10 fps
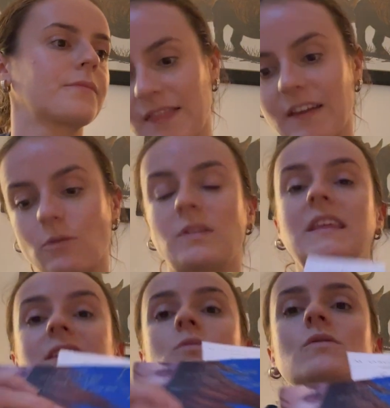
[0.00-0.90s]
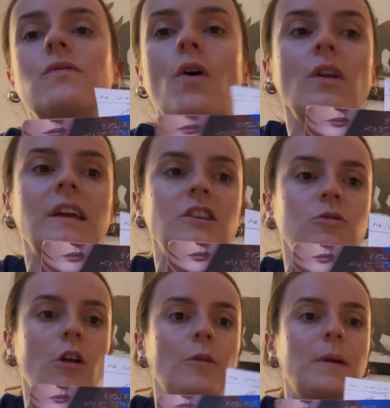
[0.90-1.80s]
this was falling into a
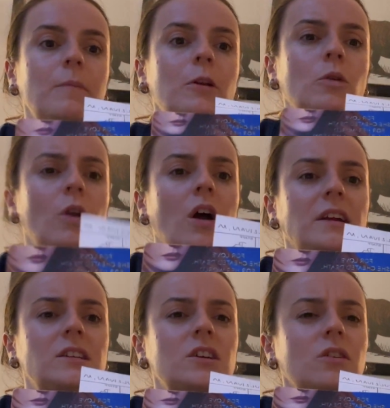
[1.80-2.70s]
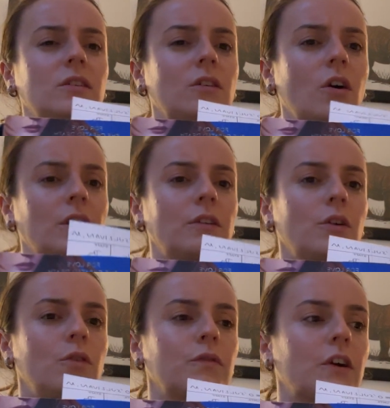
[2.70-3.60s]
lot of people who liked Colin
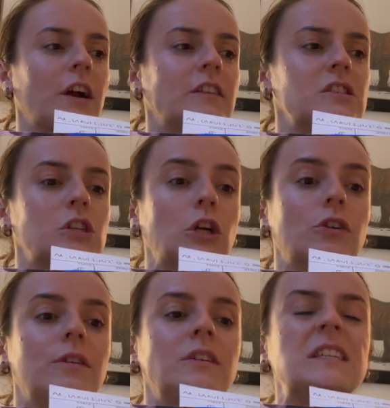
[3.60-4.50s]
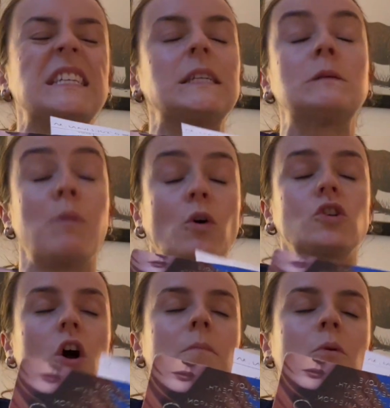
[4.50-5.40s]
Hoover and certain book
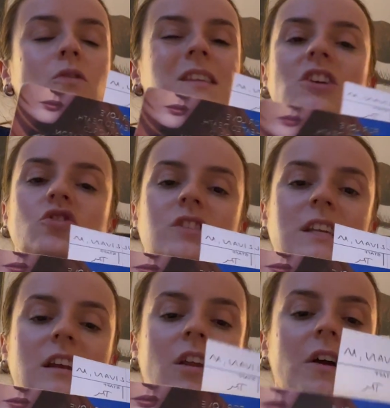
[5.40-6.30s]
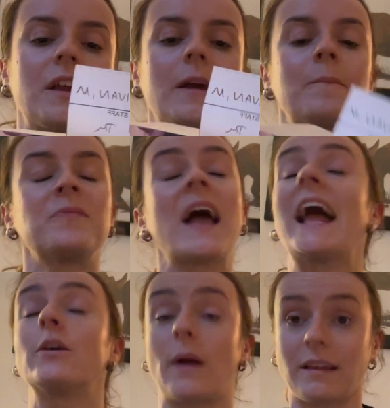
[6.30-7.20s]
talk books that I just didn't like.
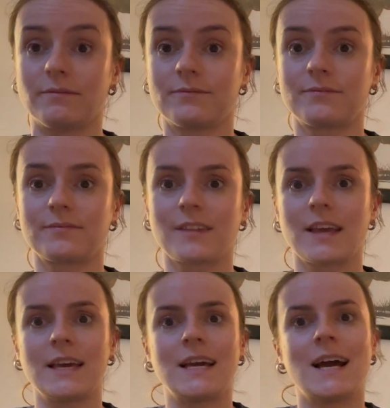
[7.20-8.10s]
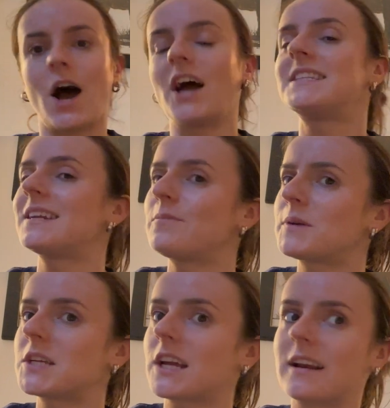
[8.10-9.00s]
Anyway, I didn't
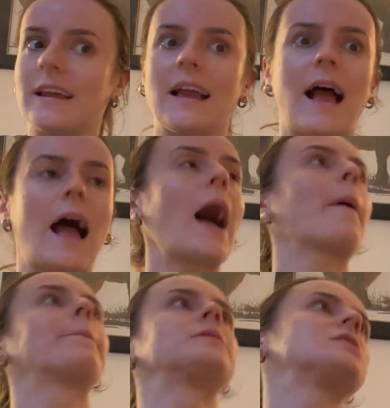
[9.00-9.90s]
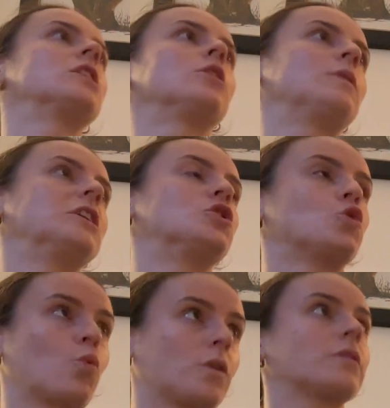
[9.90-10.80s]
particularly absolutely
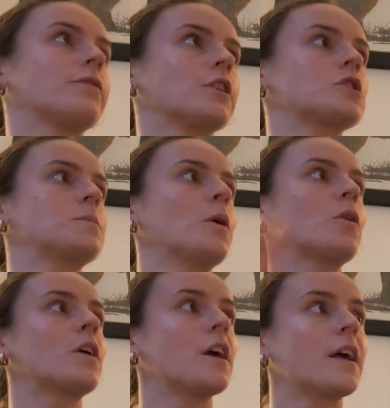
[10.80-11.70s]
adore the first book,